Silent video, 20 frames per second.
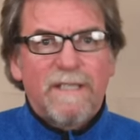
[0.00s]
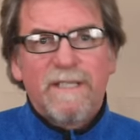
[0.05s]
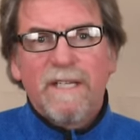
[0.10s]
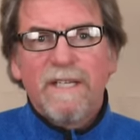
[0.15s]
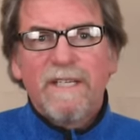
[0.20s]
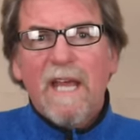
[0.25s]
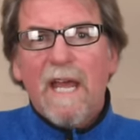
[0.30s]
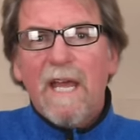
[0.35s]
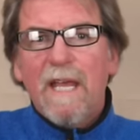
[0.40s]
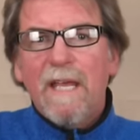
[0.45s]

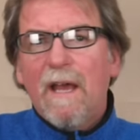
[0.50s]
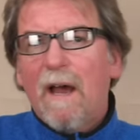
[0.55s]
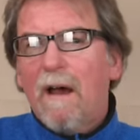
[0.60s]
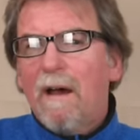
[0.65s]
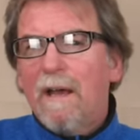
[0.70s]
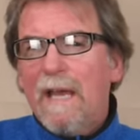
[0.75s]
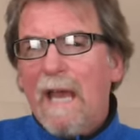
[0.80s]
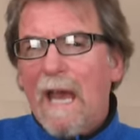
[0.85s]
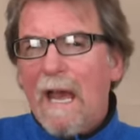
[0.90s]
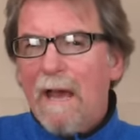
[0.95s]
Today
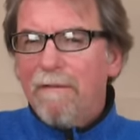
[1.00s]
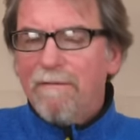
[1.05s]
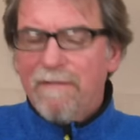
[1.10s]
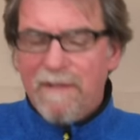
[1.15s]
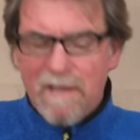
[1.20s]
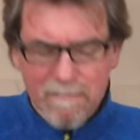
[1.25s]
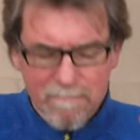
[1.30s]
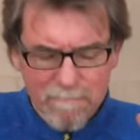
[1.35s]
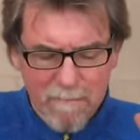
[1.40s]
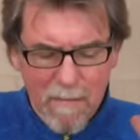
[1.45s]
I have
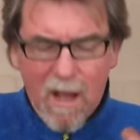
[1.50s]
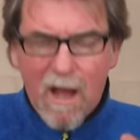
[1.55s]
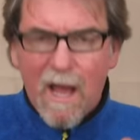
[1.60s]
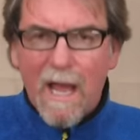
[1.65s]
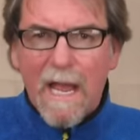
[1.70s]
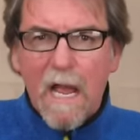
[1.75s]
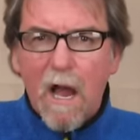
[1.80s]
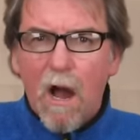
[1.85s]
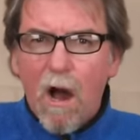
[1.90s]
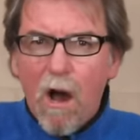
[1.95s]
in
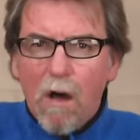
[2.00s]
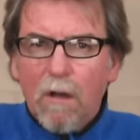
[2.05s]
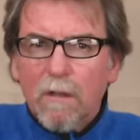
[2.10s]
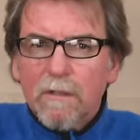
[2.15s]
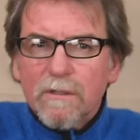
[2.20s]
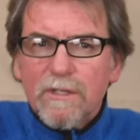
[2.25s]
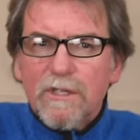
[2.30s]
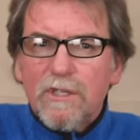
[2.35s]
my hot,